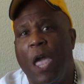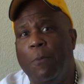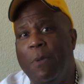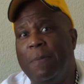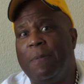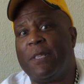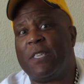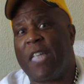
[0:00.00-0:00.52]

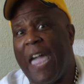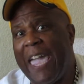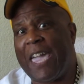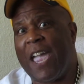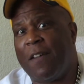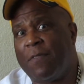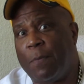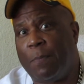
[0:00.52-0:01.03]
we would take
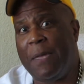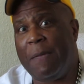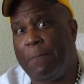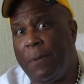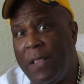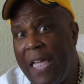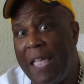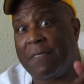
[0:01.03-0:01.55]
care of the
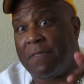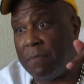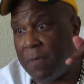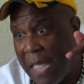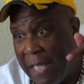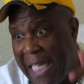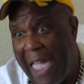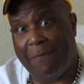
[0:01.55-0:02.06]
people
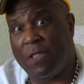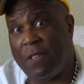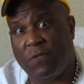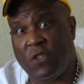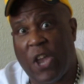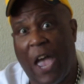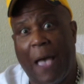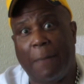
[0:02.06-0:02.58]
and have enough
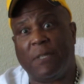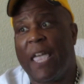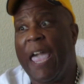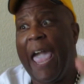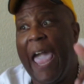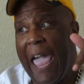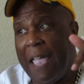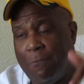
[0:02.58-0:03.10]
jobs
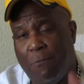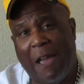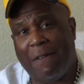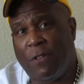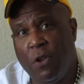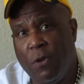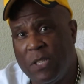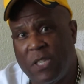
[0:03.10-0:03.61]
and
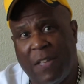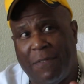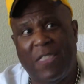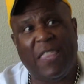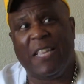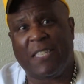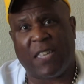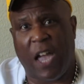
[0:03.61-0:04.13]
revenue and stuff
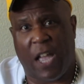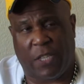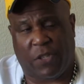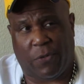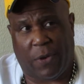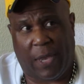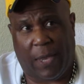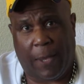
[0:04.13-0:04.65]
in this country.